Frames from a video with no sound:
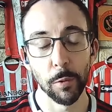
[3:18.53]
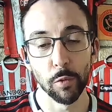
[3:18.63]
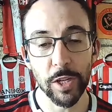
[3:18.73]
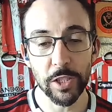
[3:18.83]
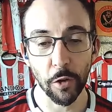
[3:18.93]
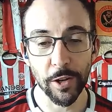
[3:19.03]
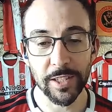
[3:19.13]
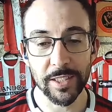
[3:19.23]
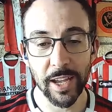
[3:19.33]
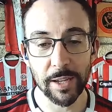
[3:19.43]
with Reece
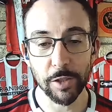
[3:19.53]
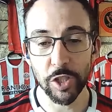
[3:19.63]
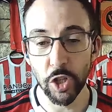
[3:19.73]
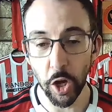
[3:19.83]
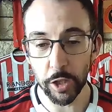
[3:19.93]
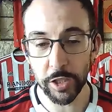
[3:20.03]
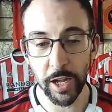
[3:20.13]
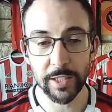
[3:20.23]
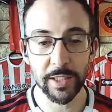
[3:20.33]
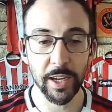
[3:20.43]
Norrington-Davies not
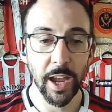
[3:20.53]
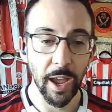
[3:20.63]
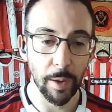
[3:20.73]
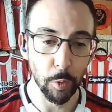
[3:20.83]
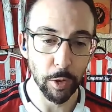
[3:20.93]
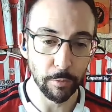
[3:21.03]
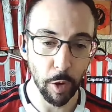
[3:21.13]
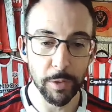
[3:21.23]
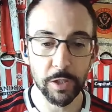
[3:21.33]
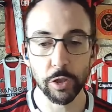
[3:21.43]
starting and one of
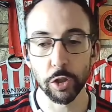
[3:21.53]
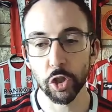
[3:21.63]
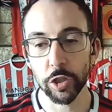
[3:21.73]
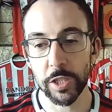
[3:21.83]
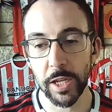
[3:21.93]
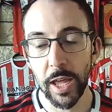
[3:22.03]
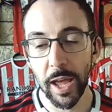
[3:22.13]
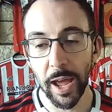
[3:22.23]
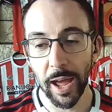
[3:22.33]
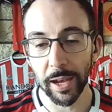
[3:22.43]
Robinson or Trusty
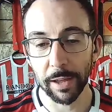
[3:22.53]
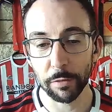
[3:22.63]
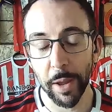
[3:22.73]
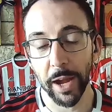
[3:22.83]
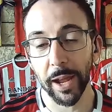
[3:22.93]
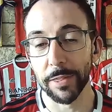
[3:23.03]
at left back.